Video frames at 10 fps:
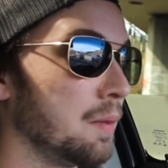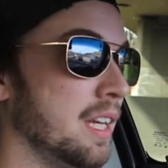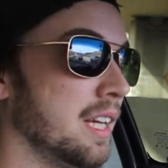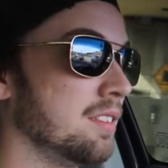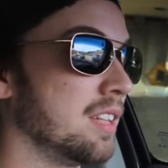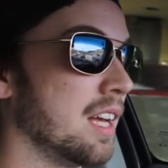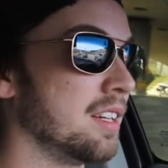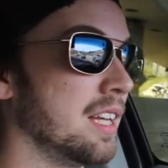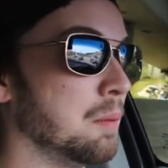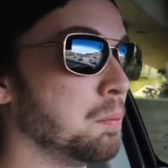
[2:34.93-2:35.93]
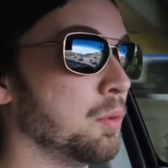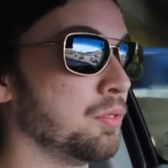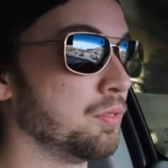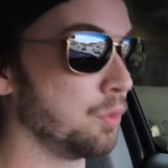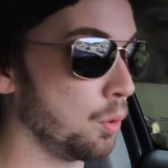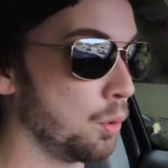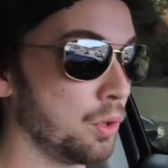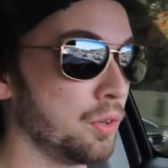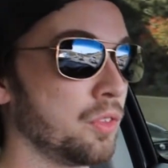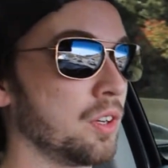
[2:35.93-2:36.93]
it can detonate
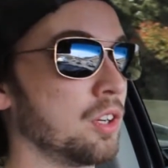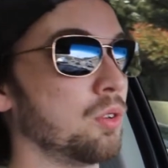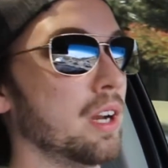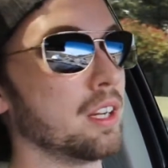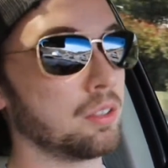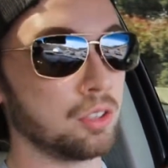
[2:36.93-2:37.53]
before the crank